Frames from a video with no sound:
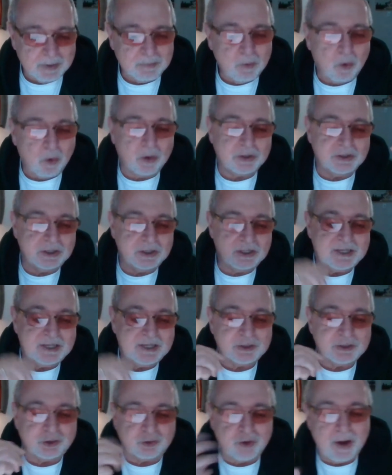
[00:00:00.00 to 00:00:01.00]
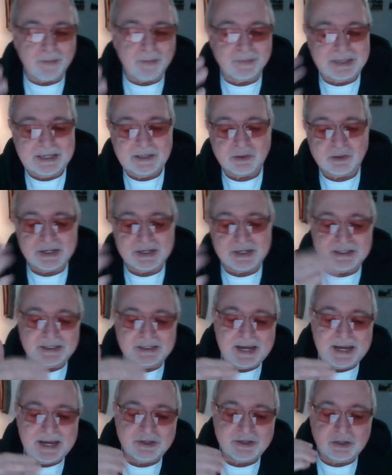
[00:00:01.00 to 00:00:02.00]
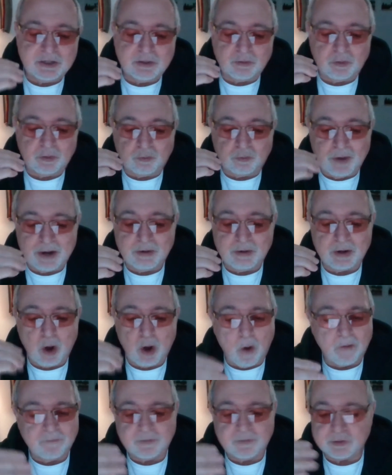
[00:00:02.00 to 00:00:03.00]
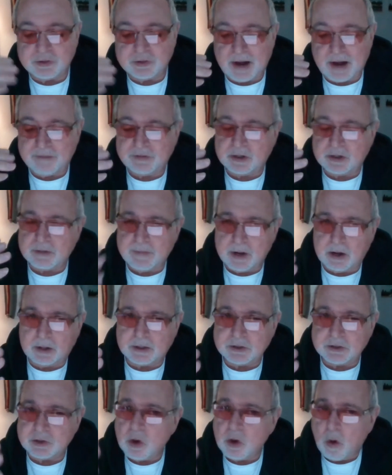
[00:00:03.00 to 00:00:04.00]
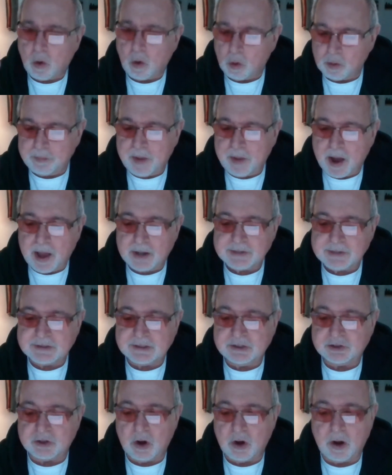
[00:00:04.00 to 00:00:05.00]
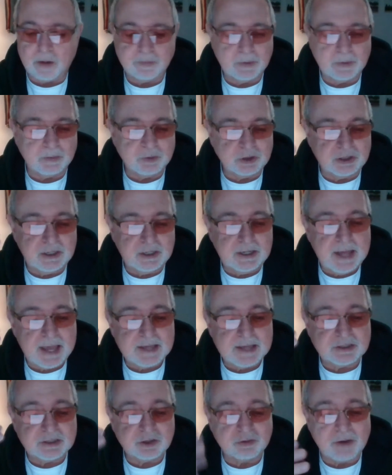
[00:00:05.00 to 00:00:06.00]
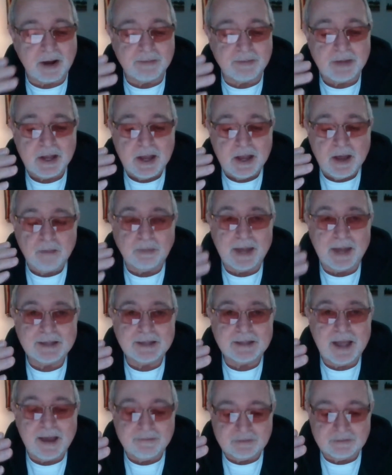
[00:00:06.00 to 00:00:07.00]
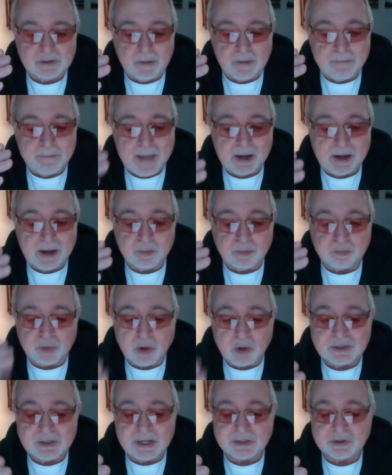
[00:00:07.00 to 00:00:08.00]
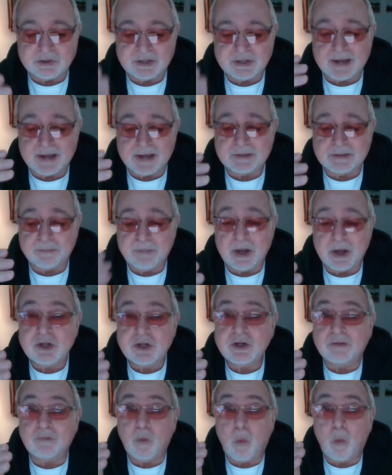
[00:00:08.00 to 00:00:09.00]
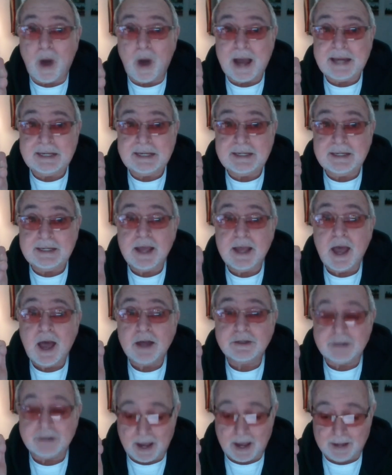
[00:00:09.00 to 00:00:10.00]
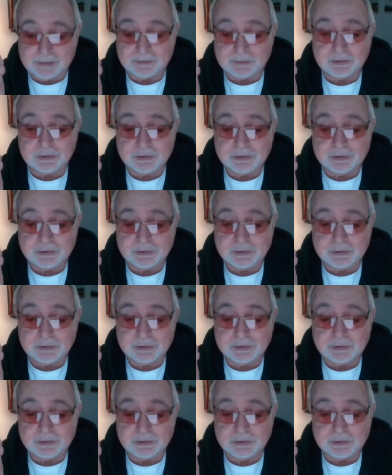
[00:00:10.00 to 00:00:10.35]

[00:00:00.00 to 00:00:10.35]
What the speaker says: She says Trump neither engaged in rhetoric harmful to African Americans or policies to harm them. She has described Black Lives Matter protesters as a bunch of whiny toddlers,